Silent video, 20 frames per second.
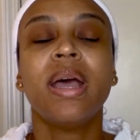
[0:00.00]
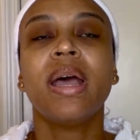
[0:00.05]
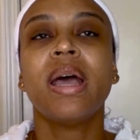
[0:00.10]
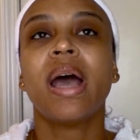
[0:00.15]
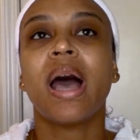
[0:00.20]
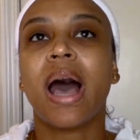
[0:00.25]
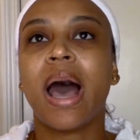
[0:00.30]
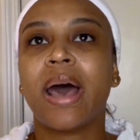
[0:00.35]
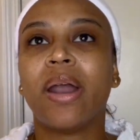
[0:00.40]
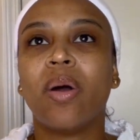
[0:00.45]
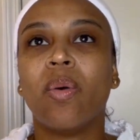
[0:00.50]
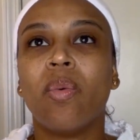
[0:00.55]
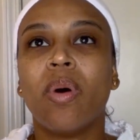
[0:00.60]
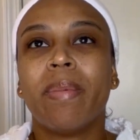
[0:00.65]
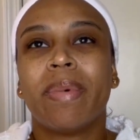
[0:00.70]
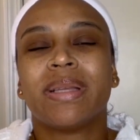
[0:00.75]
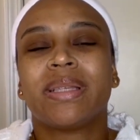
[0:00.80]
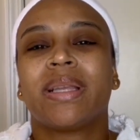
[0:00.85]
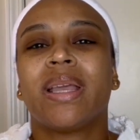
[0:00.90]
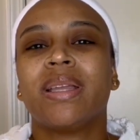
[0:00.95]
I don't want my
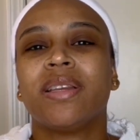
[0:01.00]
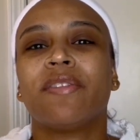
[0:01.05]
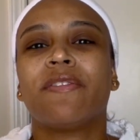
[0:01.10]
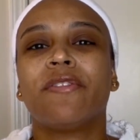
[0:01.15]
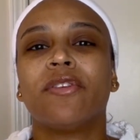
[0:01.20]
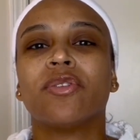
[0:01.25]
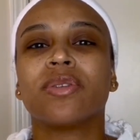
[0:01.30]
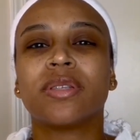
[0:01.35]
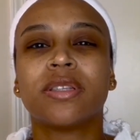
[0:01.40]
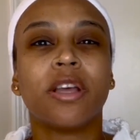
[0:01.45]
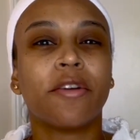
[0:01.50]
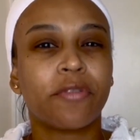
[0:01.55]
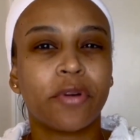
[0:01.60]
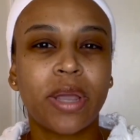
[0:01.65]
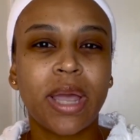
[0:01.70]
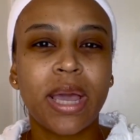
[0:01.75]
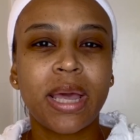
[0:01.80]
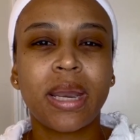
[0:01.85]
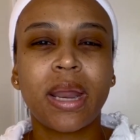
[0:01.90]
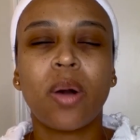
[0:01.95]
skin to feel
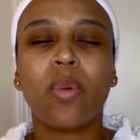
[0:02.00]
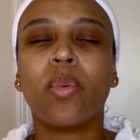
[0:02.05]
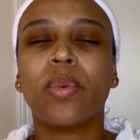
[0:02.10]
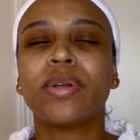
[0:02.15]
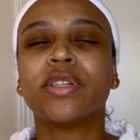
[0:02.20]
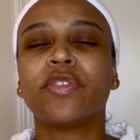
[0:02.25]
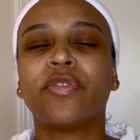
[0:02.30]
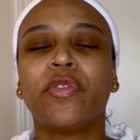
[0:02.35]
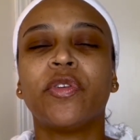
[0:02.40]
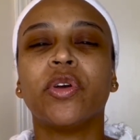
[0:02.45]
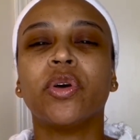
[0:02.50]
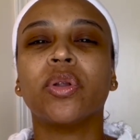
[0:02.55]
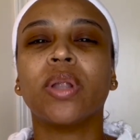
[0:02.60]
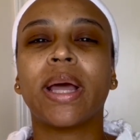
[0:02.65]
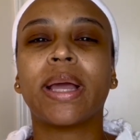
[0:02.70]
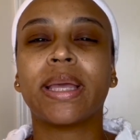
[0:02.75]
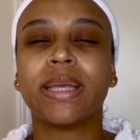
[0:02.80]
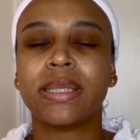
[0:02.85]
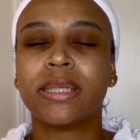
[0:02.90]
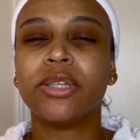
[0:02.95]
suffocated. I want it to feel like
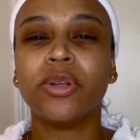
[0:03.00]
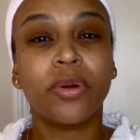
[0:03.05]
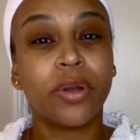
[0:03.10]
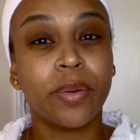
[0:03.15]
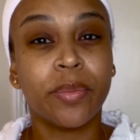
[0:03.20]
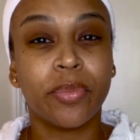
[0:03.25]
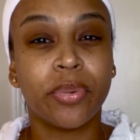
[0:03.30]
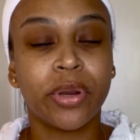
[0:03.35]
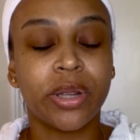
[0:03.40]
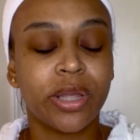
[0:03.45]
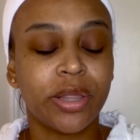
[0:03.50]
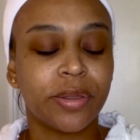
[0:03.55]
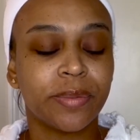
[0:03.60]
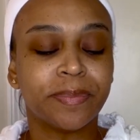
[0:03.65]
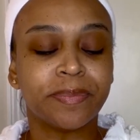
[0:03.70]
it still can breathe.